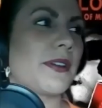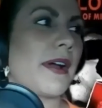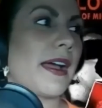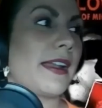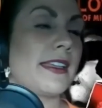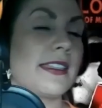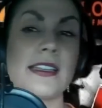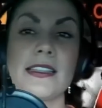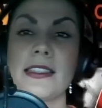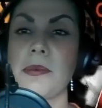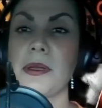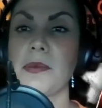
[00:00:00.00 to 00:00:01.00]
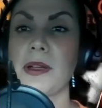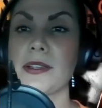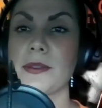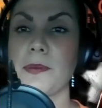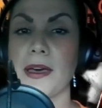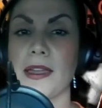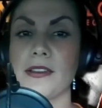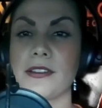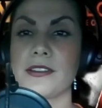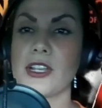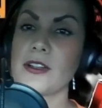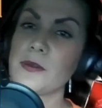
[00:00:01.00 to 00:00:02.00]
anything that we want to peddle,
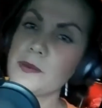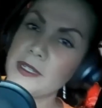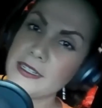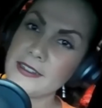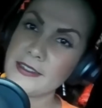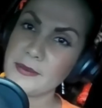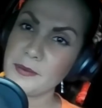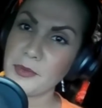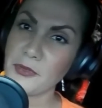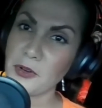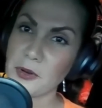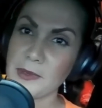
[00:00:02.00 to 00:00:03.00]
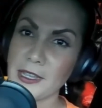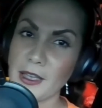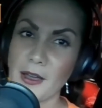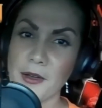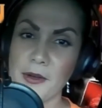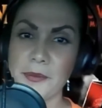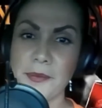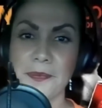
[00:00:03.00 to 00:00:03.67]
gentlemen, before we go?